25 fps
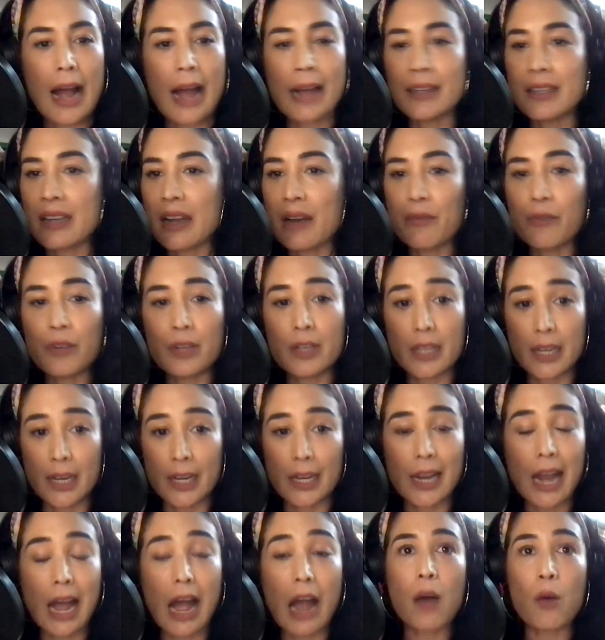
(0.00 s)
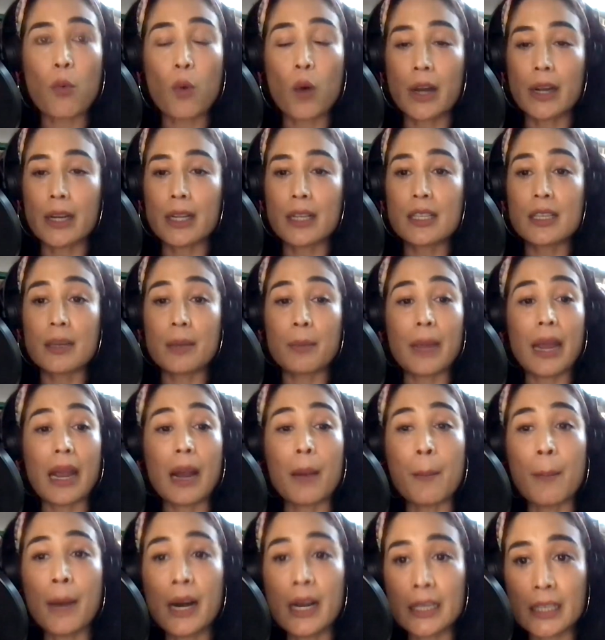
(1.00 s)
I never did. I wanted to
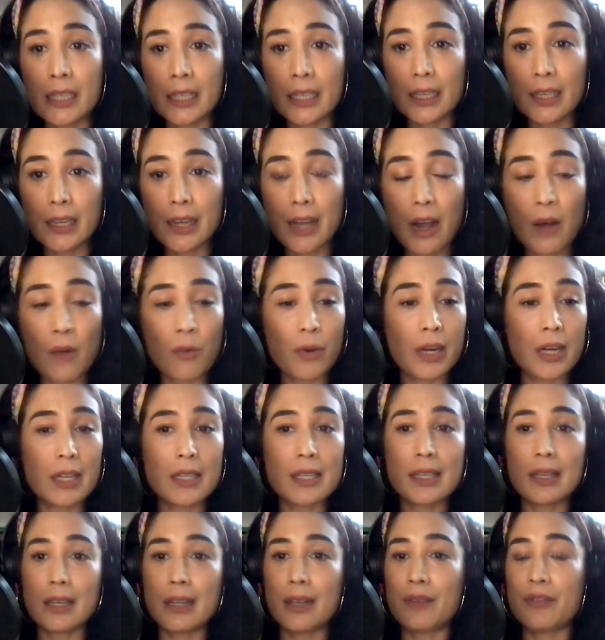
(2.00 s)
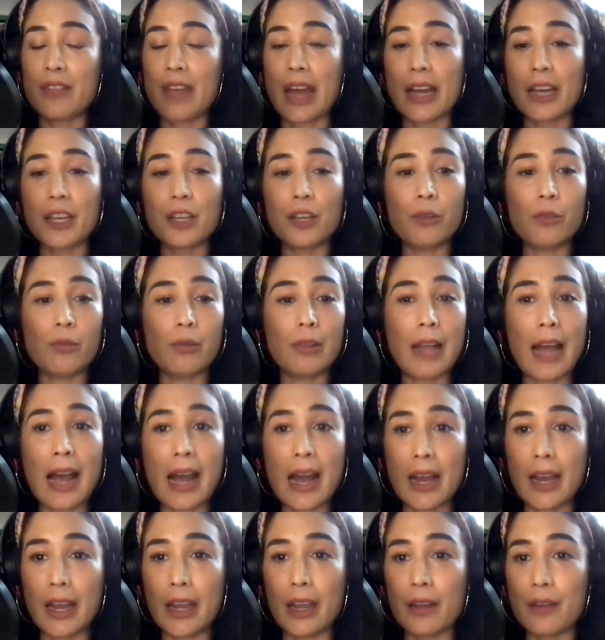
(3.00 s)
make money. I wanted to live that cute
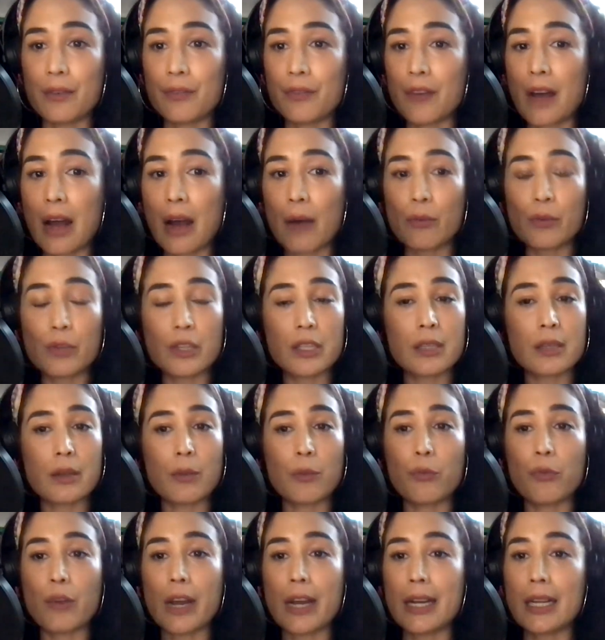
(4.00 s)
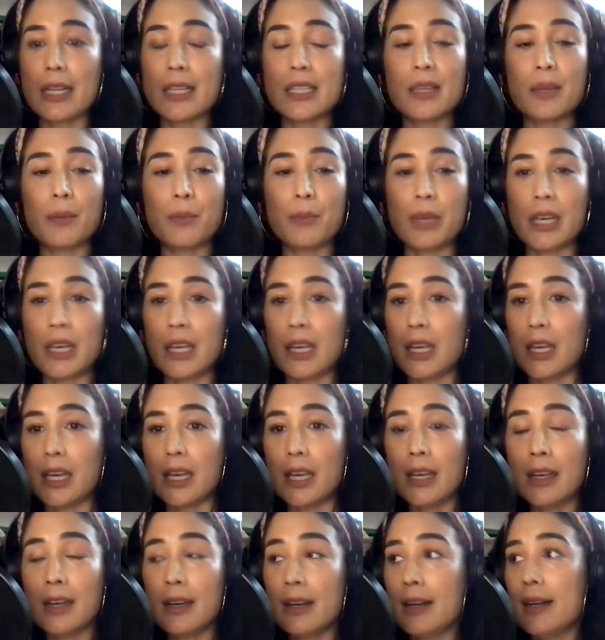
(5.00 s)
life. I was ready to
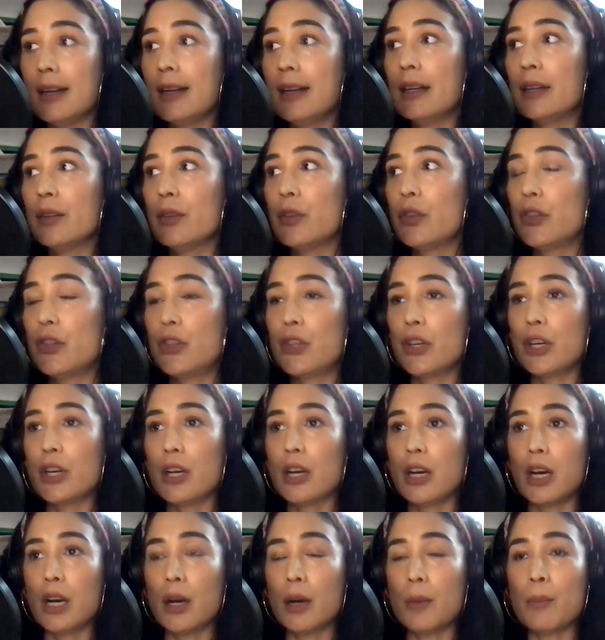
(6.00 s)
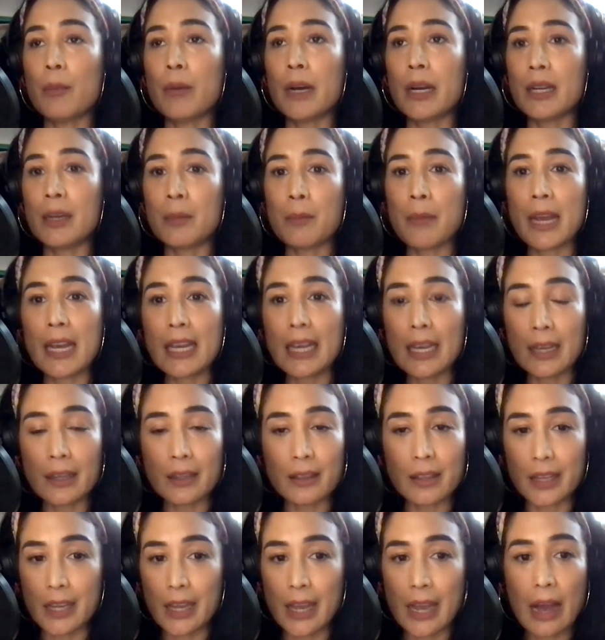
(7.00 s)
be the money
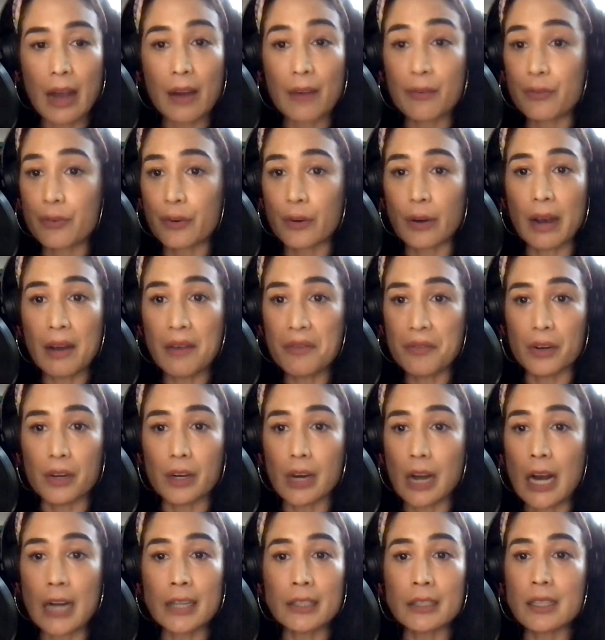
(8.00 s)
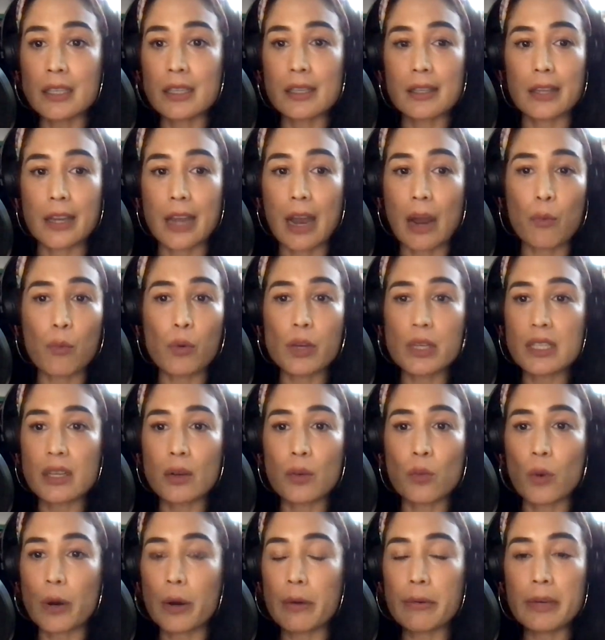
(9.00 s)
making tia forever. Honestly, I
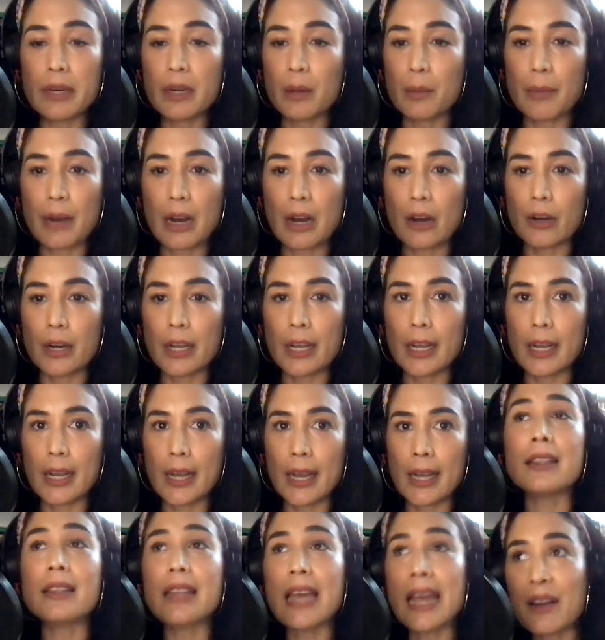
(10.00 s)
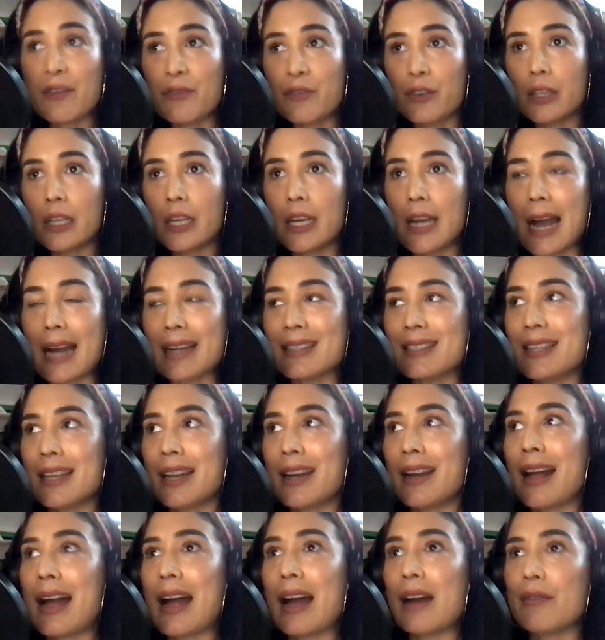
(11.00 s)
wasn't worried about it. And thankfully, I
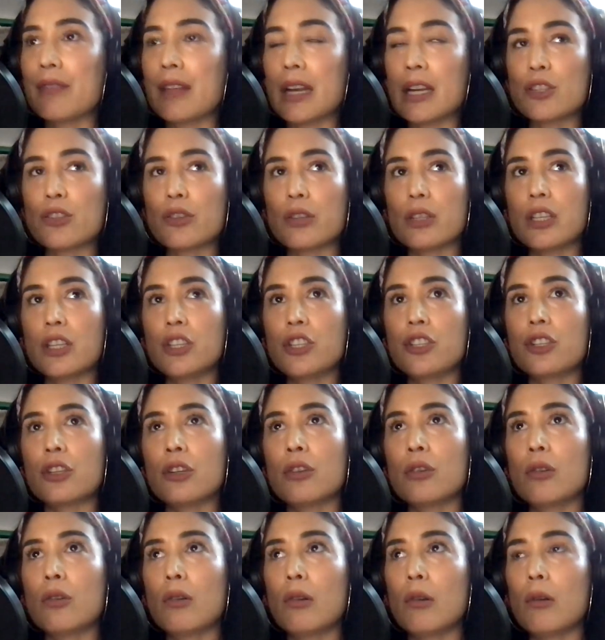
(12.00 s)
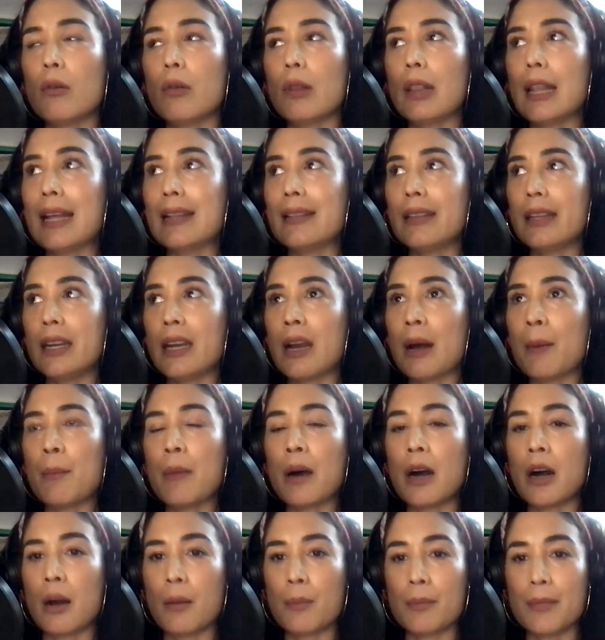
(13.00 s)
didn't have that traditional Latina
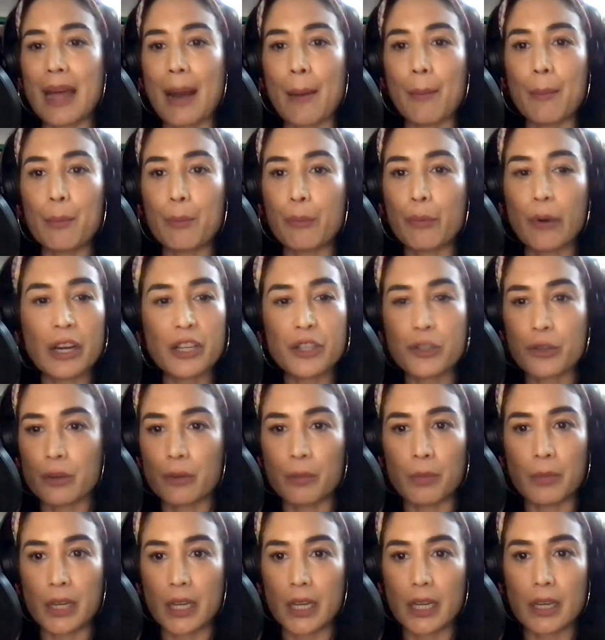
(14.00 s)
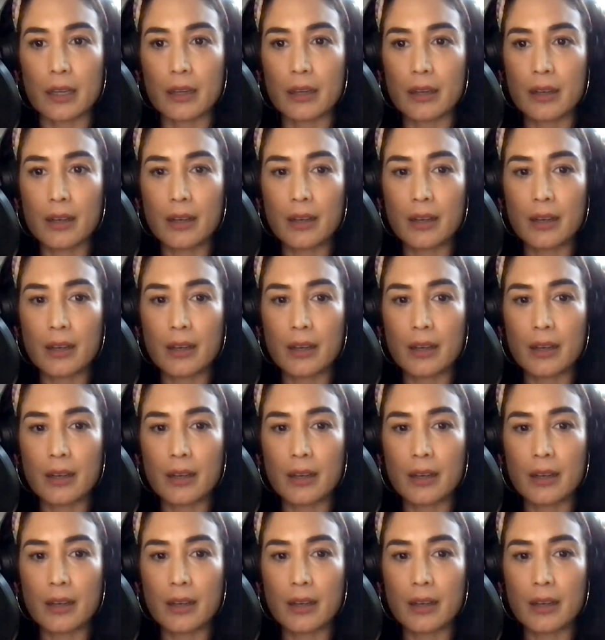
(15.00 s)
mom that pressured me.